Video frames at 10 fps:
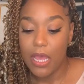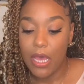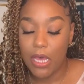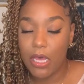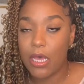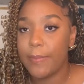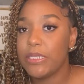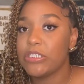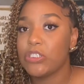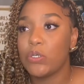And
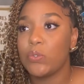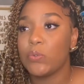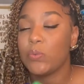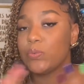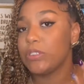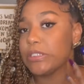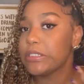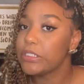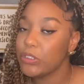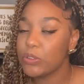so just
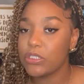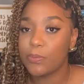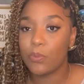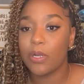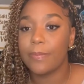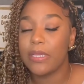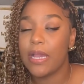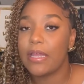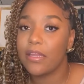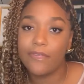continue to support me.
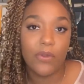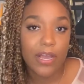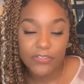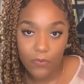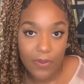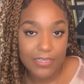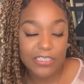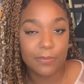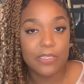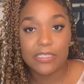I love you guys for
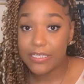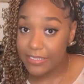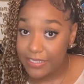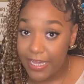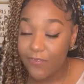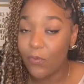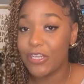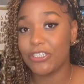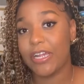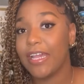watching. Please stay safe, wash
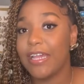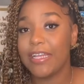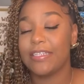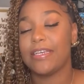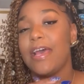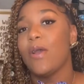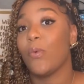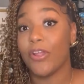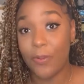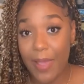your hands,
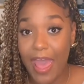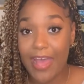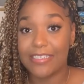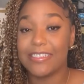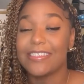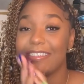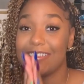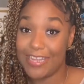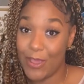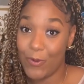wear your masks,
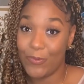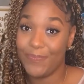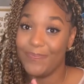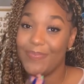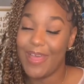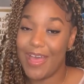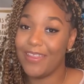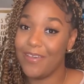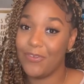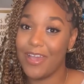stay home.
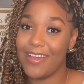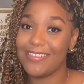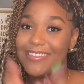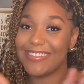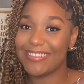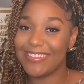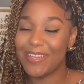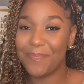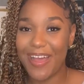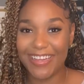Love you guys.
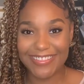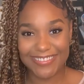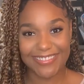Bye.